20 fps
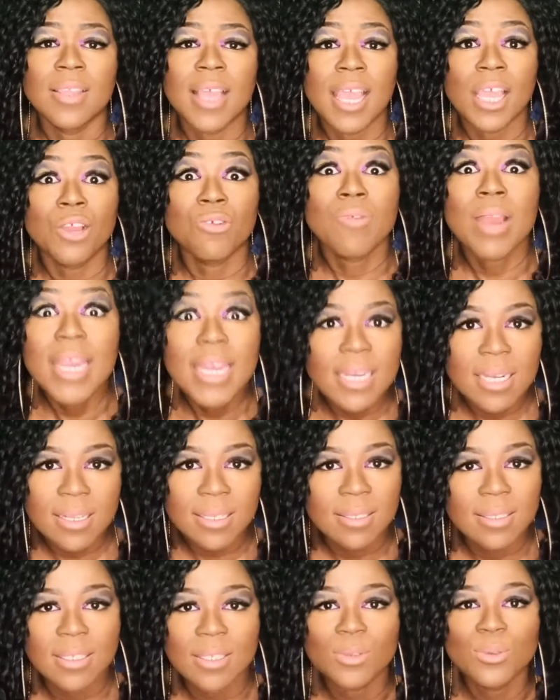
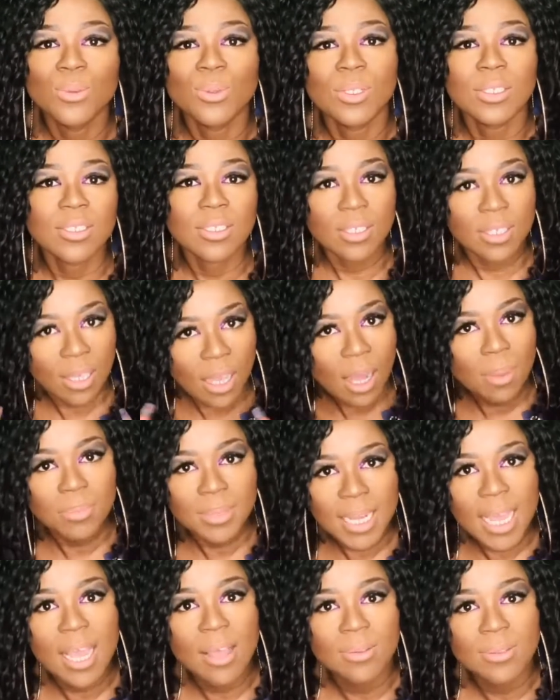greatness in order to come
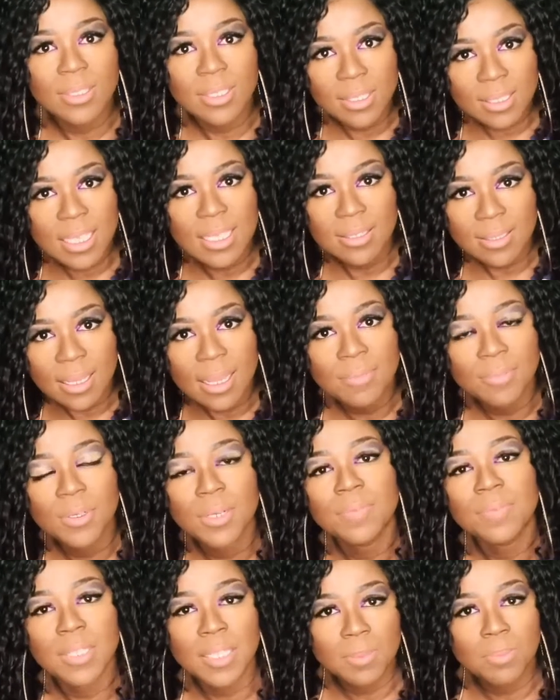down to this level
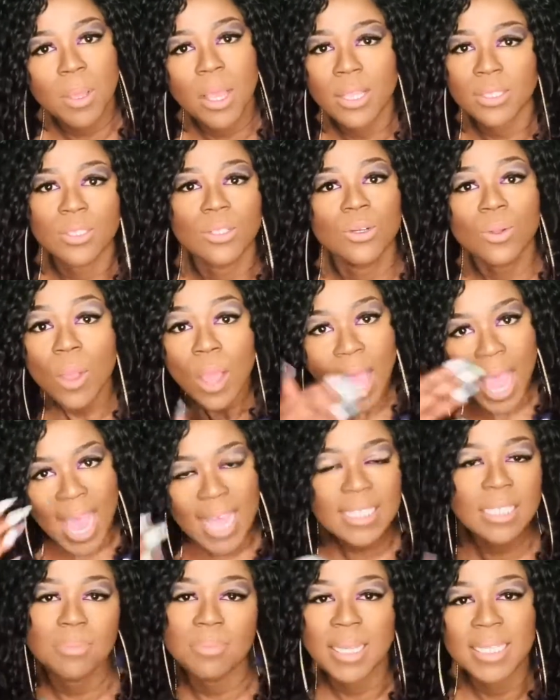of this person who
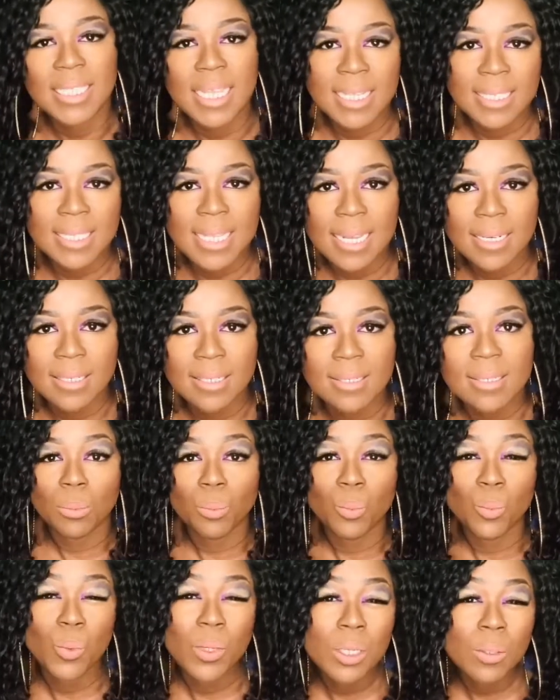hasn't met their standards,
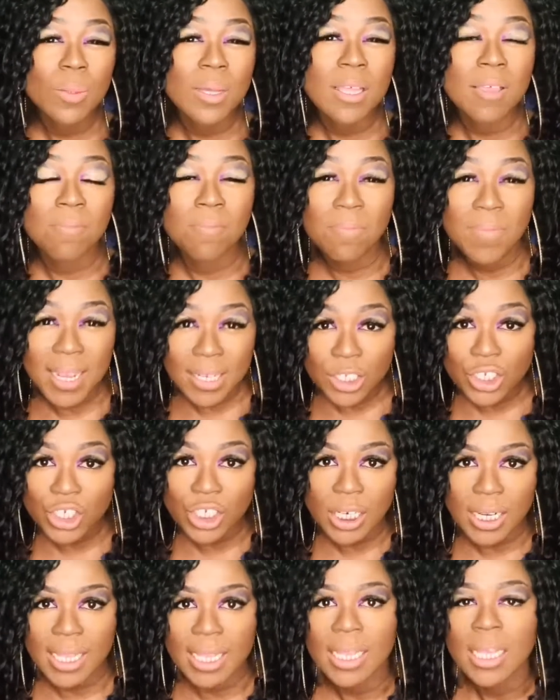and will
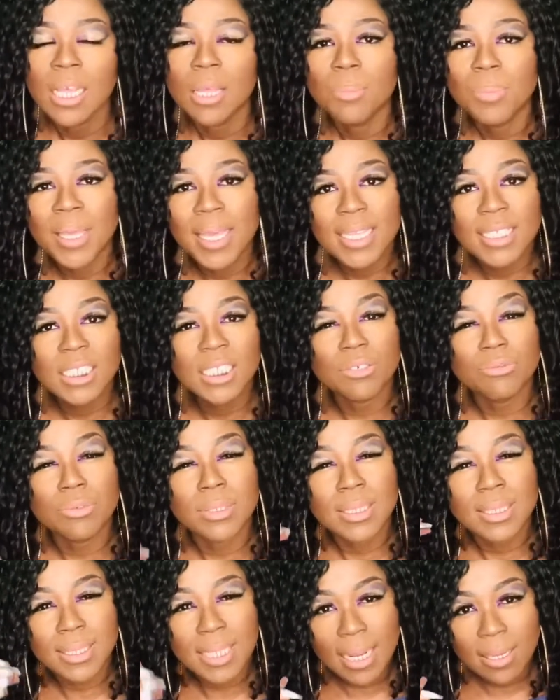eventually begin to
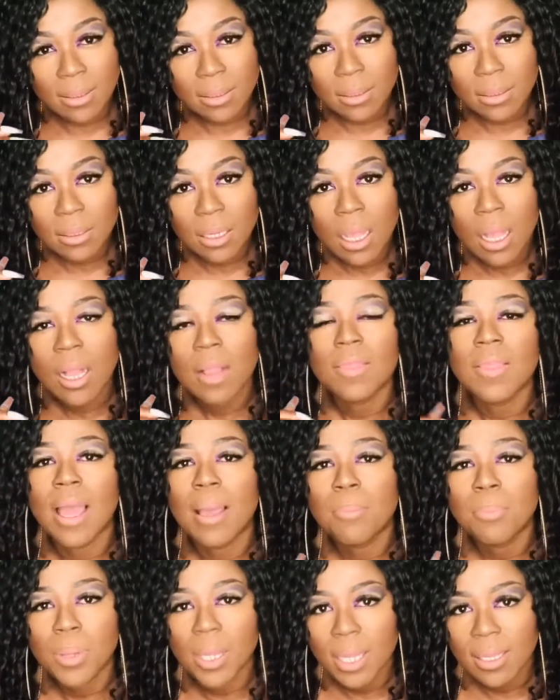resent
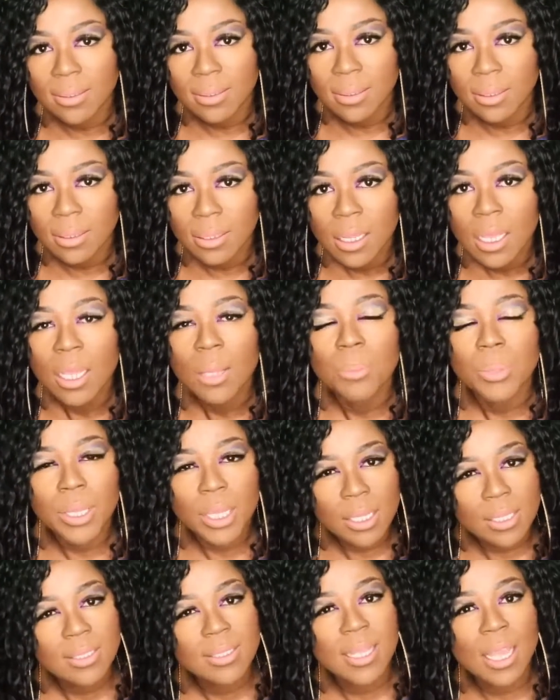that person,
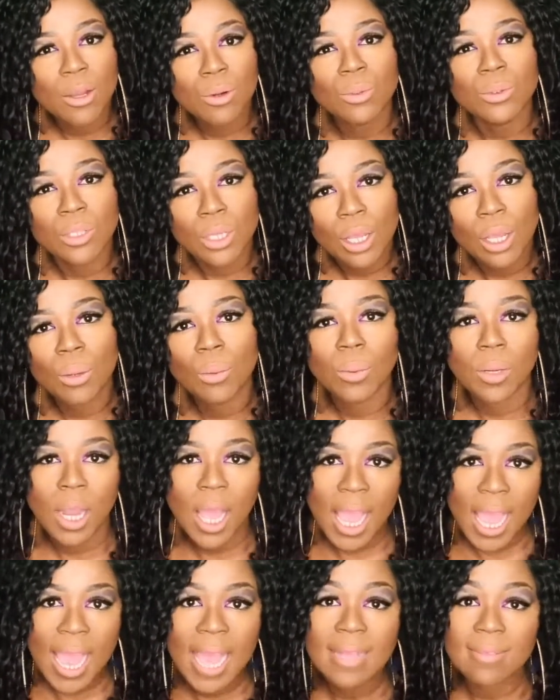because they'll know, well, I
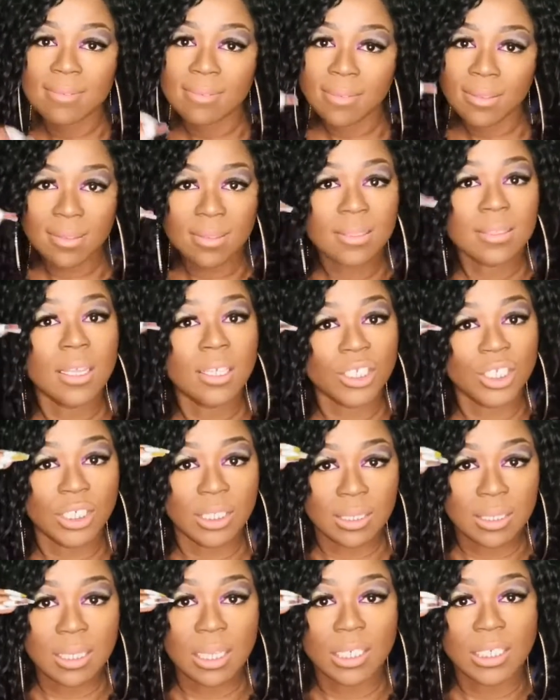had such and
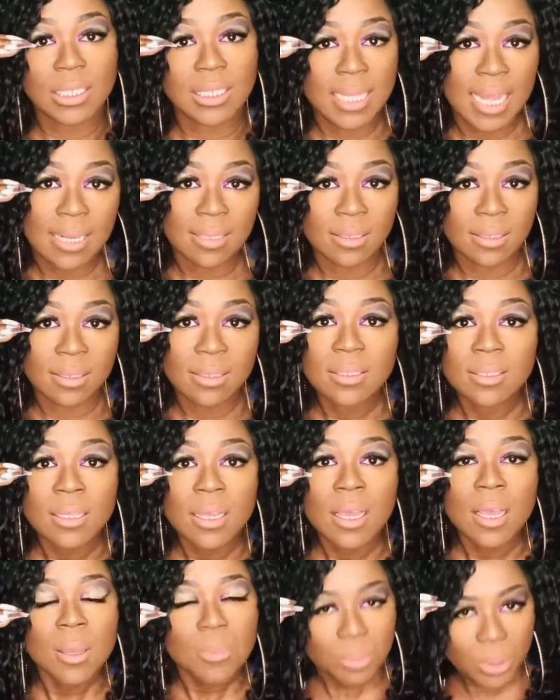such standard,
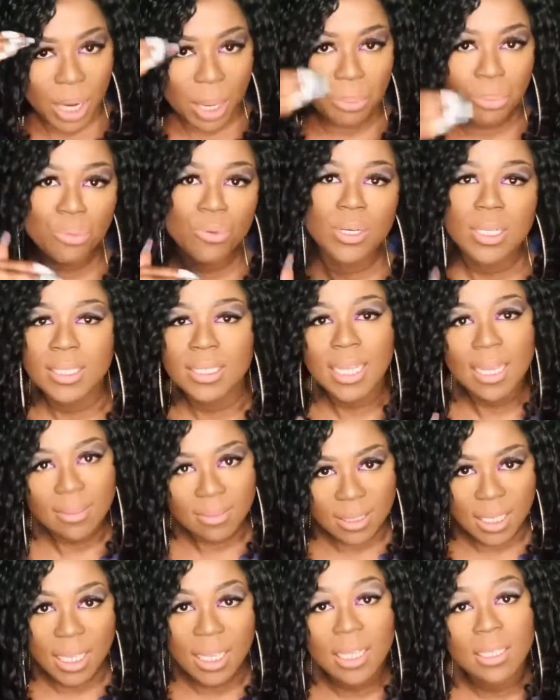but I brought it down
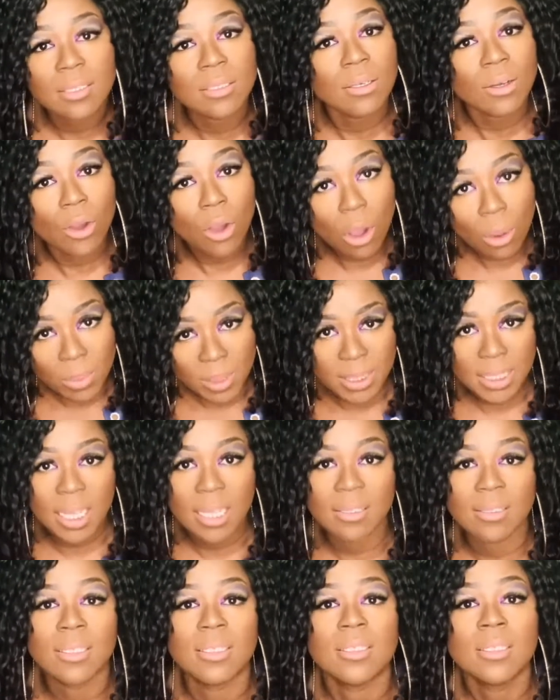to here to accommodate
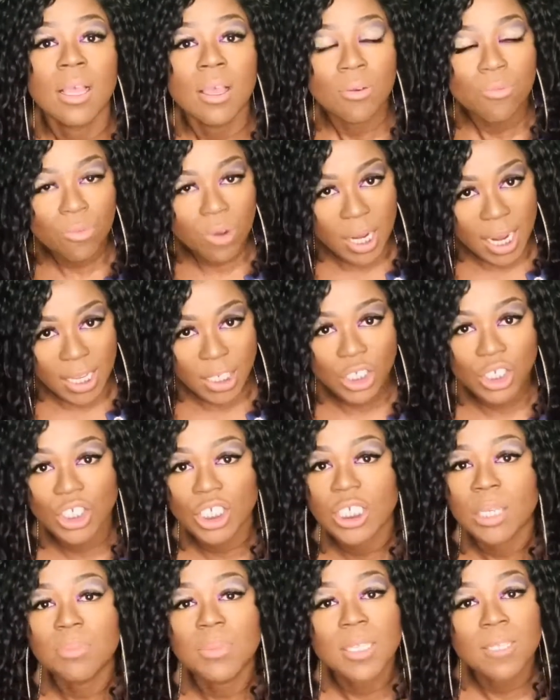this
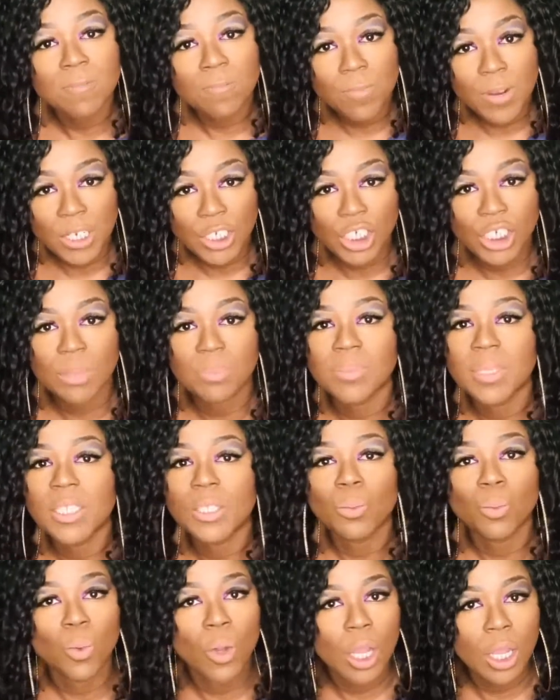relationship, this friendship, this
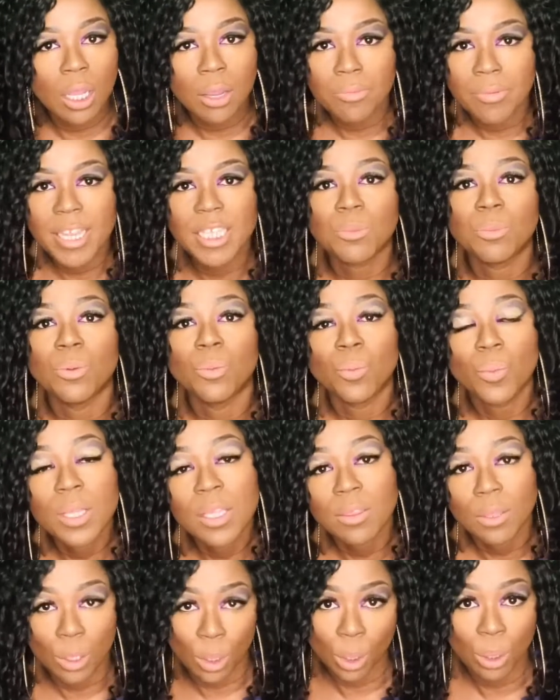work arrangement
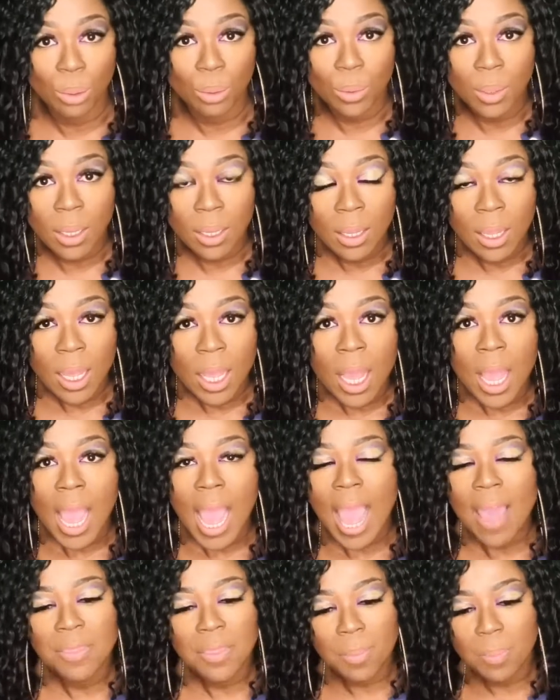with you.
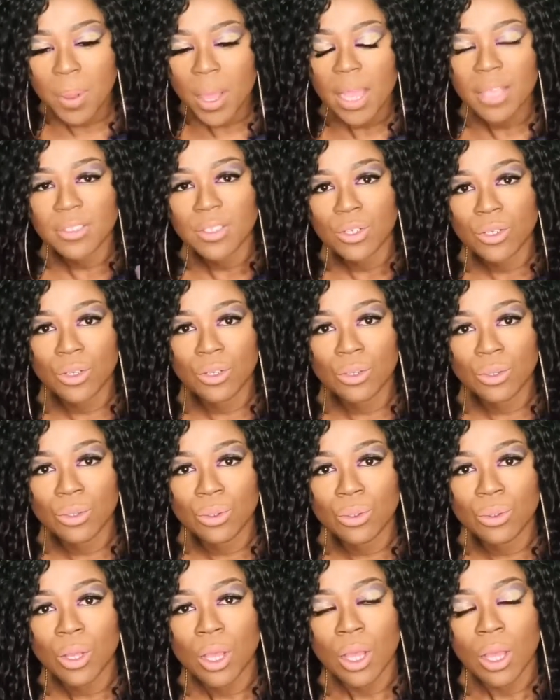And the person
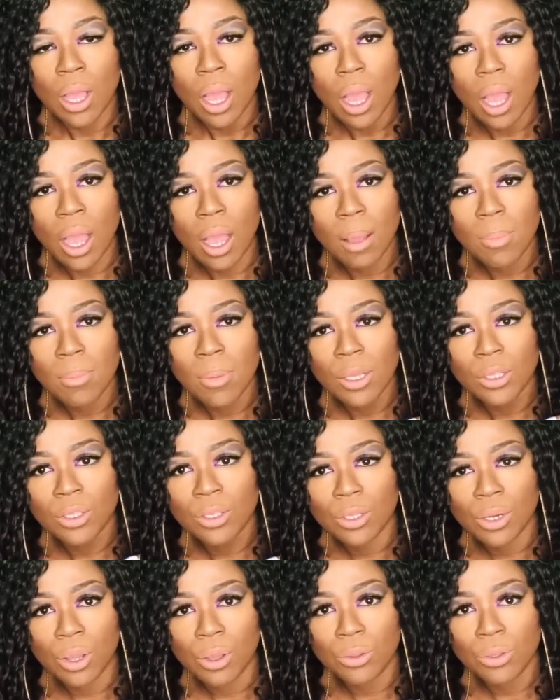who
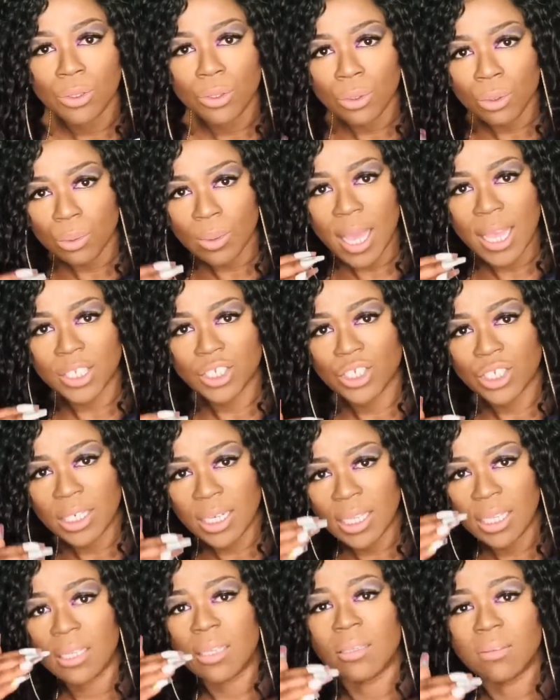you
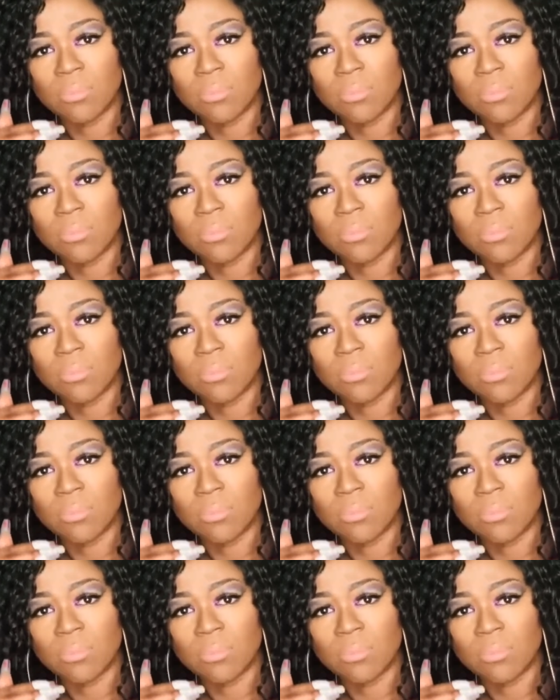actually,